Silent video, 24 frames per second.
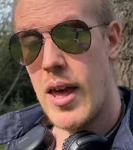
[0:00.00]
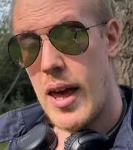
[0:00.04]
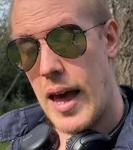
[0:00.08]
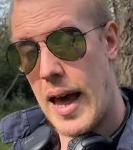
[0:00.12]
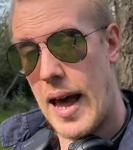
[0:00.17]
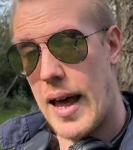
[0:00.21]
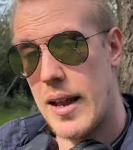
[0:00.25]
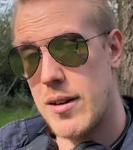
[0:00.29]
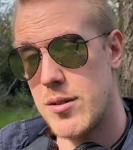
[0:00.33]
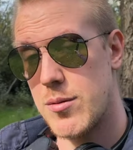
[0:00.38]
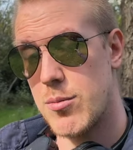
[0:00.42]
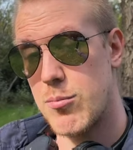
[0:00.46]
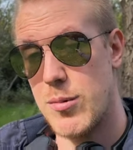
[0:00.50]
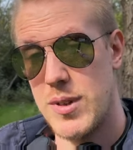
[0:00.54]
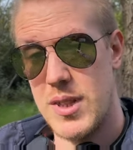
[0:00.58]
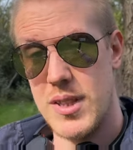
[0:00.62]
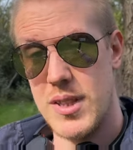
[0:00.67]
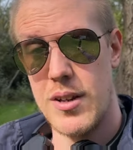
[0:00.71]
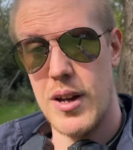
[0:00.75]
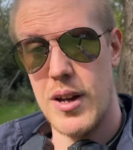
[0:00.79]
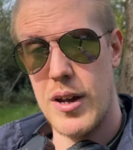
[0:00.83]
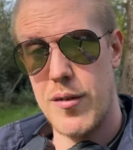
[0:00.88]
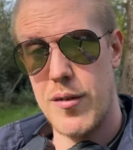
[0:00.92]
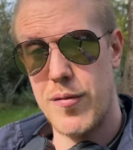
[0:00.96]
And with the
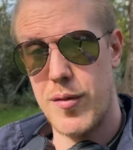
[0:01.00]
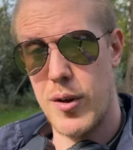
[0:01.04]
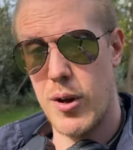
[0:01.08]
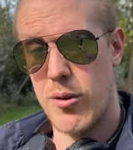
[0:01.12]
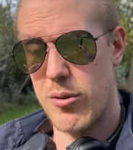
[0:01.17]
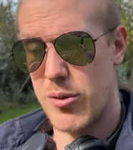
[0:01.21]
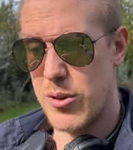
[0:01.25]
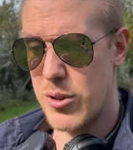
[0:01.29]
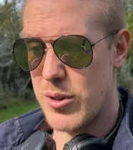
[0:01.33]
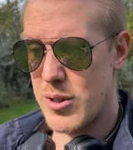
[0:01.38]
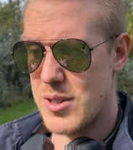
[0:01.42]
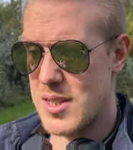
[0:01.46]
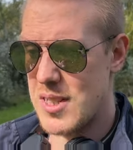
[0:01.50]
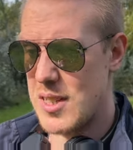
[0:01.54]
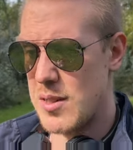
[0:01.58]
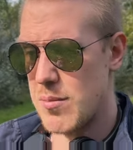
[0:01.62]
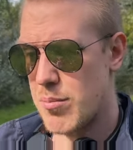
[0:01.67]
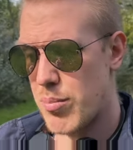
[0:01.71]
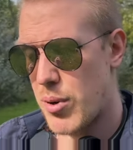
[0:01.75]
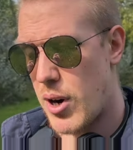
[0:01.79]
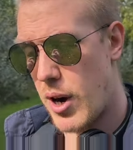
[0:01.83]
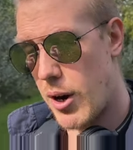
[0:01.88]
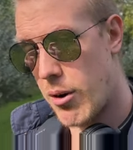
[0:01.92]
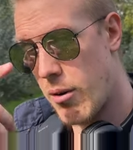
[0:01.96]
iPhone thirteen
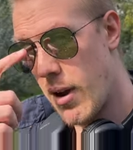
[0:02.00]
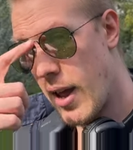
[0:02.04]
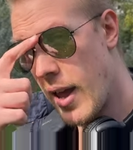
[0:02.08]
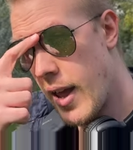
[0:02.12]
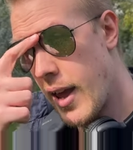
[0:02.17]
Pro,